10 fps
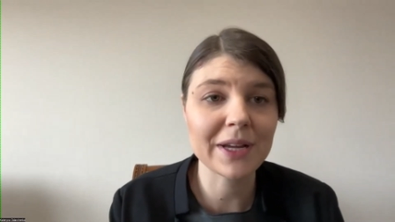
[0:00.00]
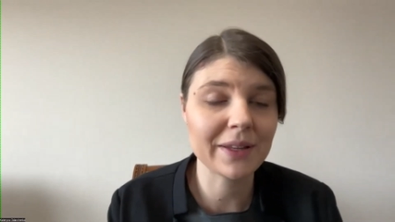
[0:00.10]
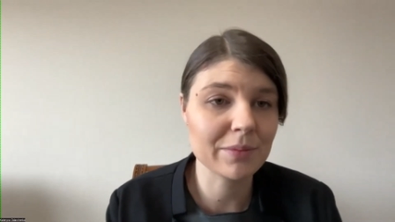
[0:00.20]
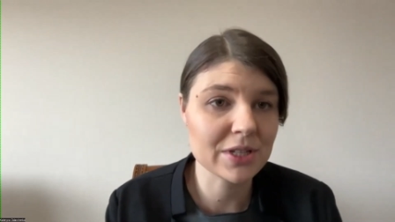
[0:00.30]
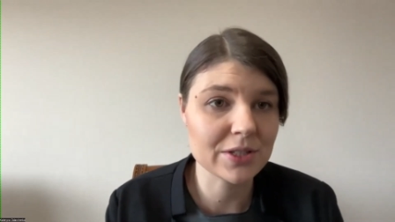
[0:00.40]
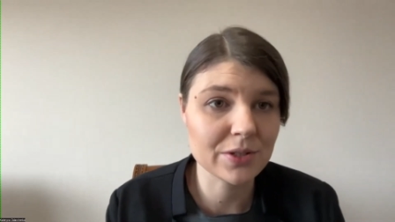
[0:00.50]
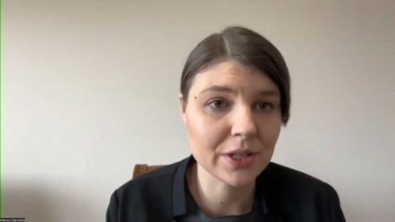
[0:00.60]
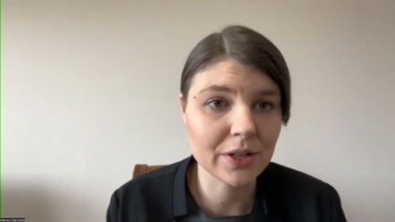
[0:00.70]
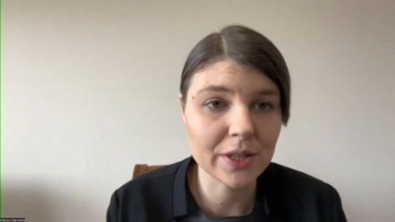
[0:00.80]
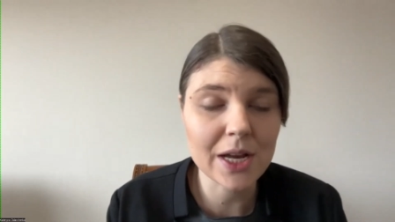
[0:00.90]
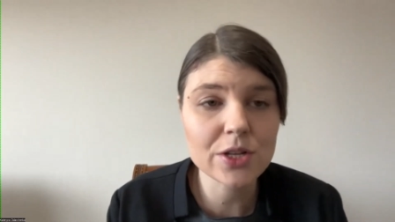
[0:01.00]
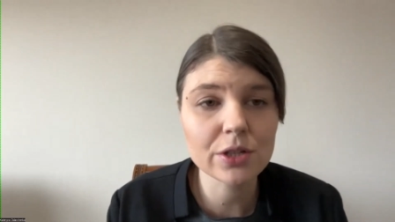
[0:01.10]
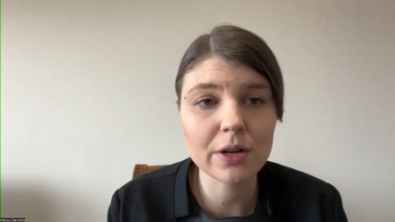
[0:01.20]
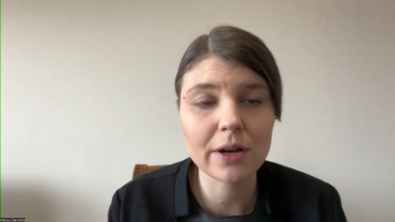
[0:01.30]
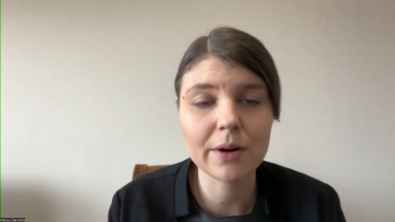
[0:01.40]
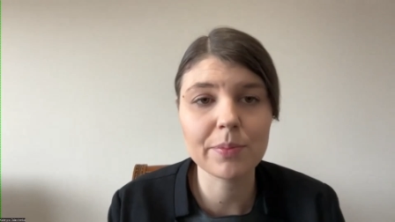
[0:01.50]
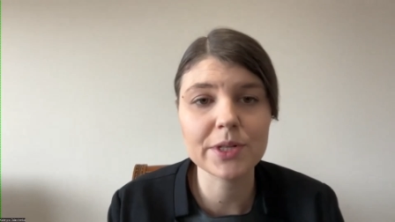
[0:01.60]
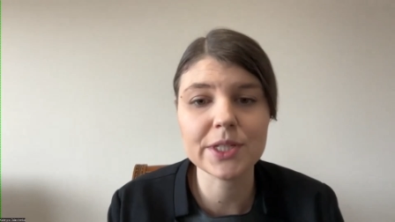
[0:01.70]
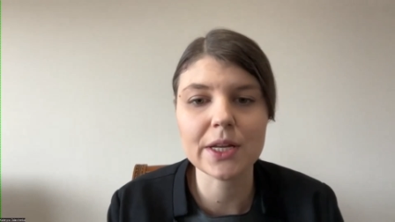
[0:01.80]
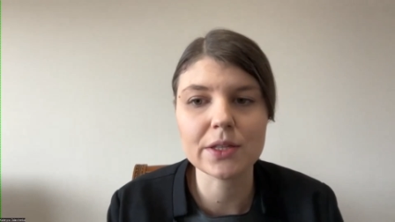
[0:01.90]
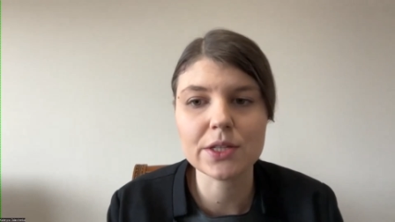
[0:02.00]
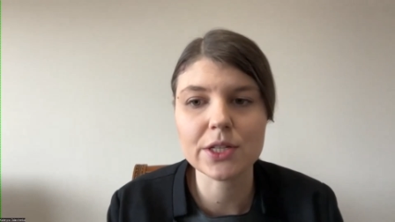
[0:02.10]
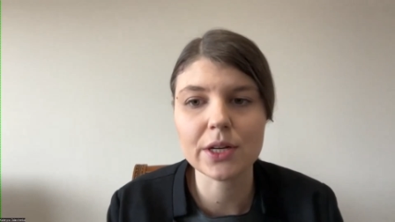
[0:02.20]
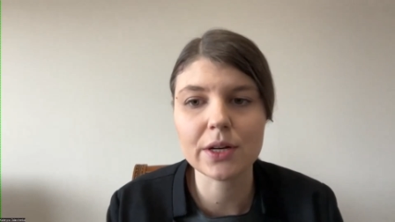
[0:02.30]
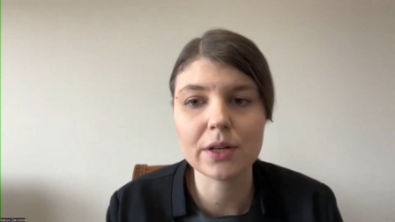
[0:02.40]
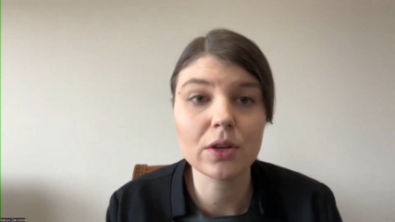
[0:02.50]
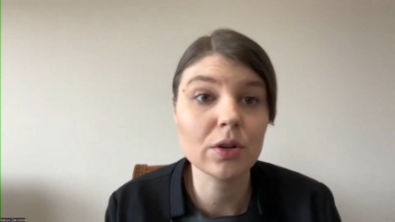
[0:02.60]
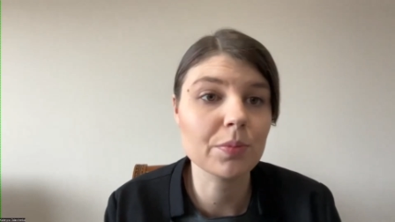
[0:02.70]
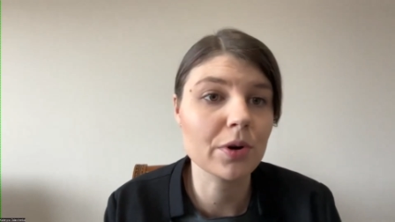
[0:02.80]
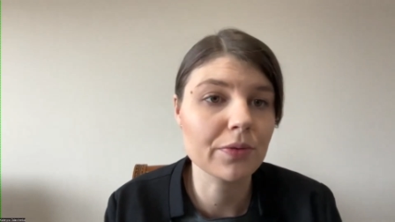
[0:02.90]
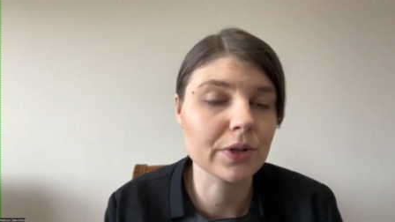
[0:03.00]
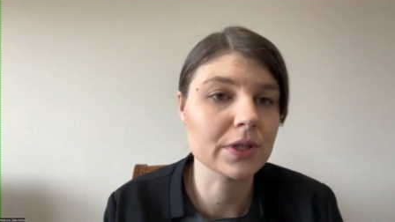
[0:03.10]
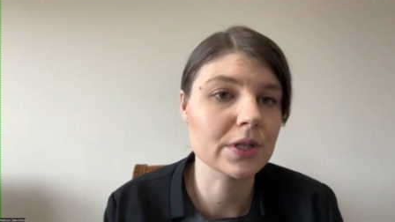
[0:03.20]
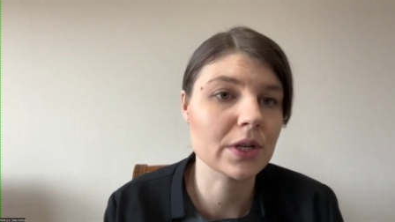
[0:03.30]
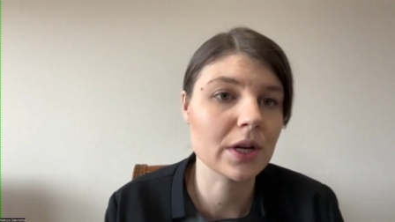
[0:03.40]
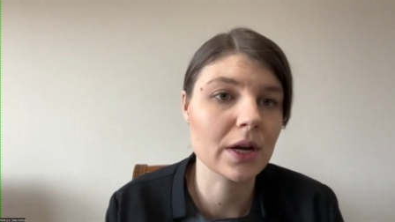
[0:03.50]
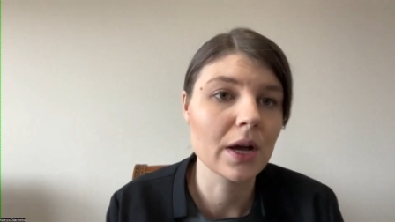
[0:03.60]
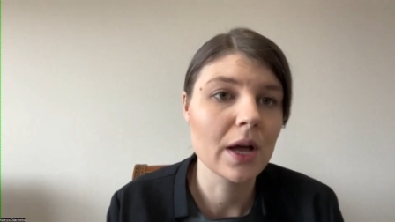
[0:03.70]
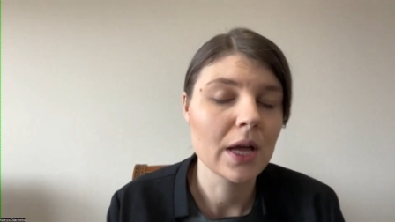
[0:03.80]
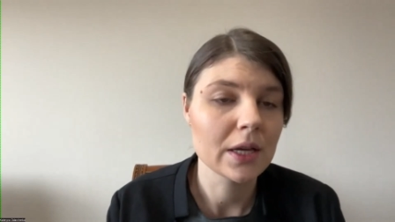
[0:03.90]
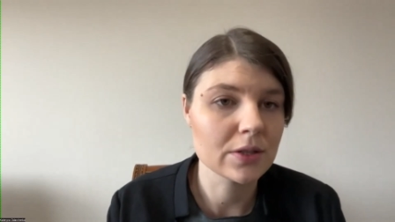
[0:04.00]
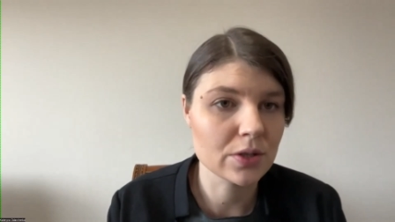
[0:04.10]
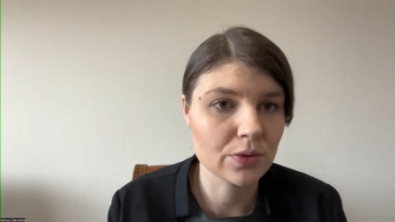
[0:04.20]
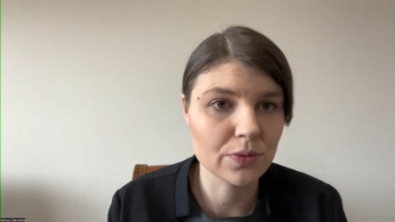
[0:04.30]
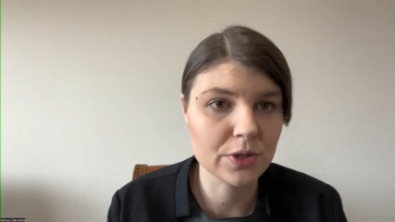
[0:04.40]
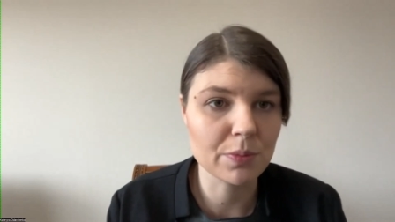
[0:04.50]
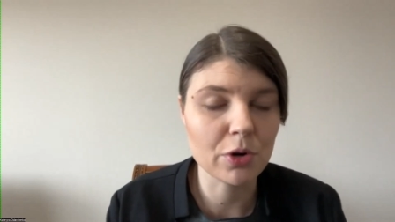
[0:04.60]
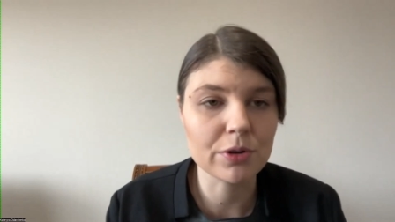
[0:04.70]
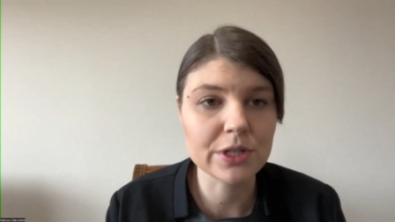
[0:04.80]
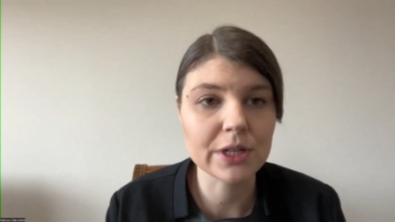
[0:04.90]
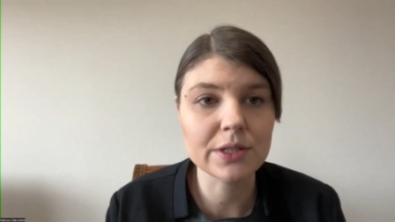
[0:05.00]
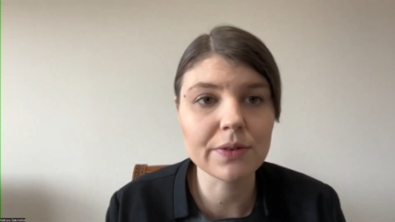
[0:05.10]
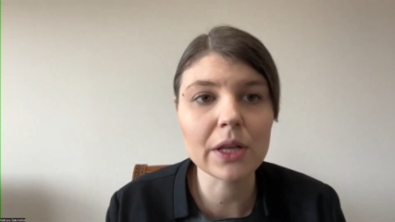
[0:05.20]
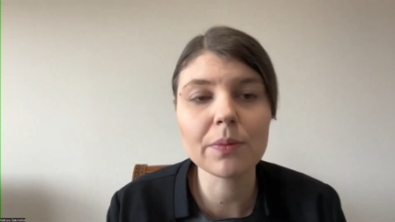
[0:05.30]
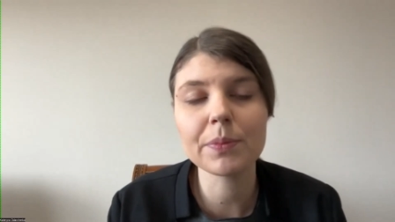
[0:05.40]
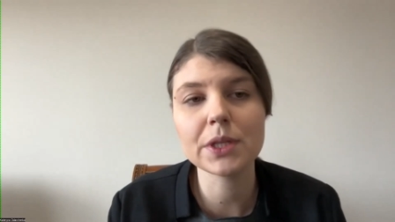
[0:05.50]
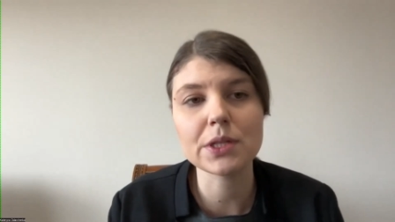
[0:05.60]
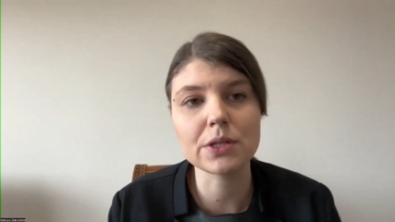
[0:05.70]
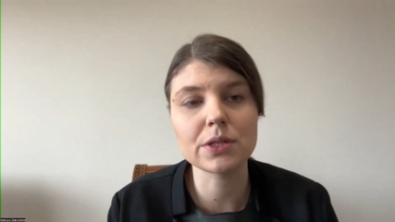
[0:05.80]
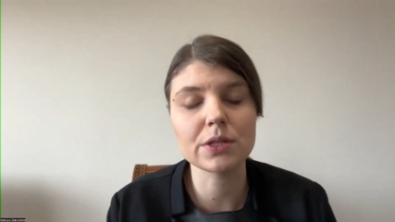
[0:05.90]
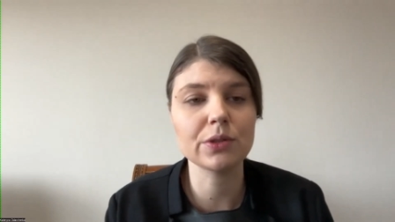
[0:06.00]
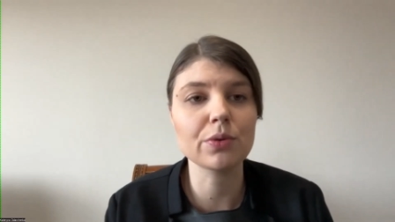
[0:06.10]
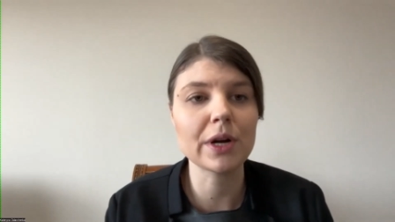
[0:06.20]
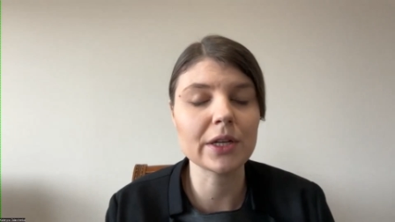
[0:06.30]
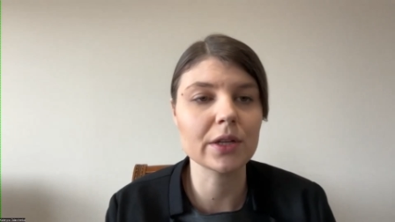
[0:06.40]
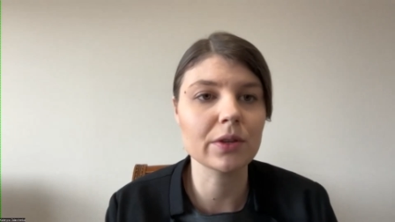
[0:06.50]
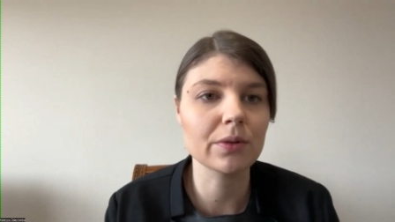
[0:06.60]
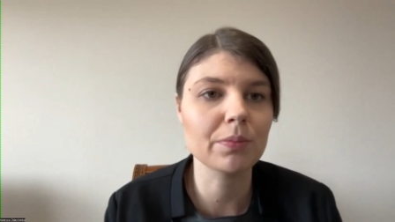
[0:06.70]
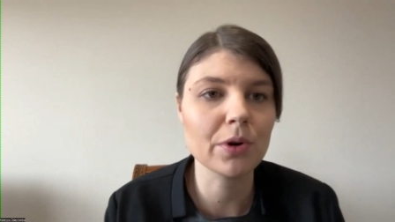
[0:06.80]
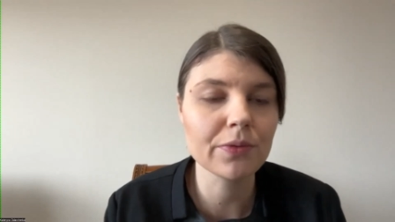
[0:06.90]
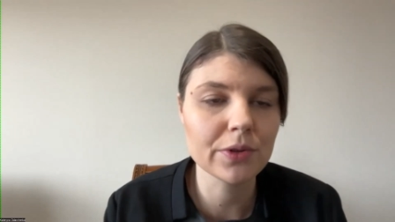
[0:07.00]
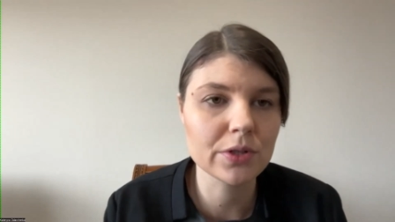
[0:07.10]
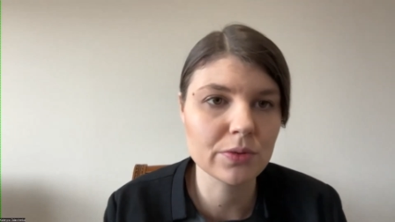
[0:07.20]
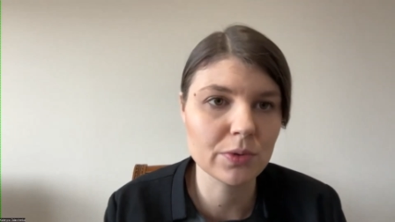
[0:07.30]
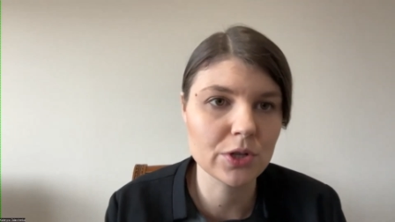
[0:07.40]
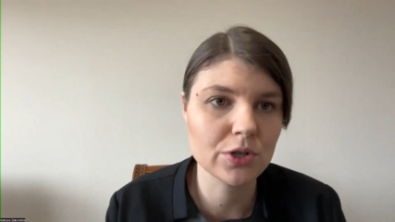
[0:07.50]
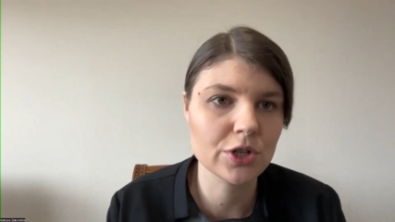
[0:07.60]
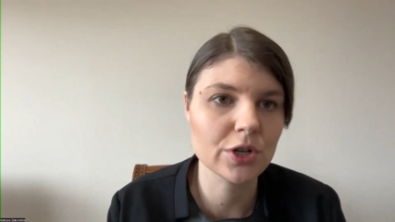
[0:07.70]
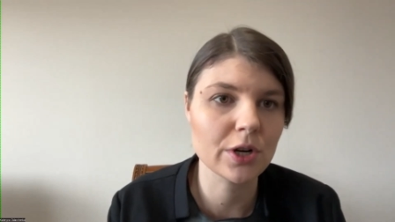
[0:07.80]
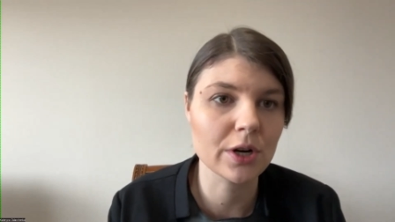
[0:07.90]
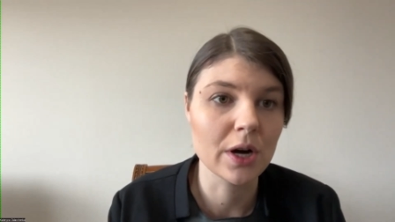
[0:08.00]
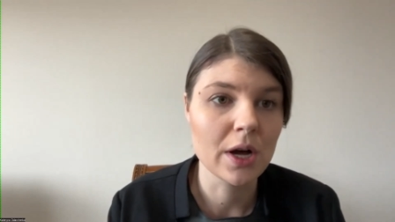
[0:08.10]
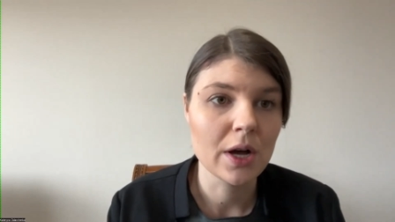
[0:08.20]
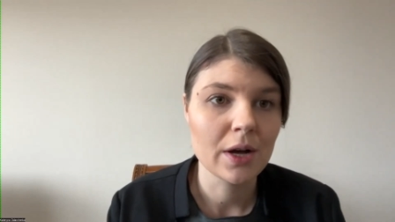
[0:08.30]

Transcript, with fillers: My name is Katerina Odarchenko. I represent uh, nonprofit uh, Institute for Democracy and Development. It's Ukrainian nonprofit which uh,